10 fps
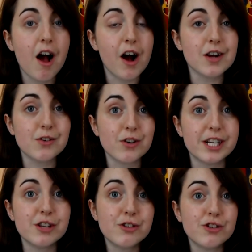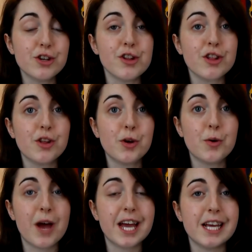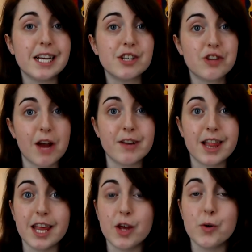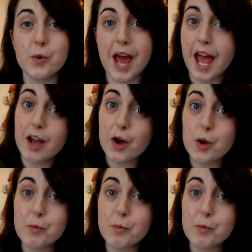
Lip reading: I got introduced to a charity called ECHO,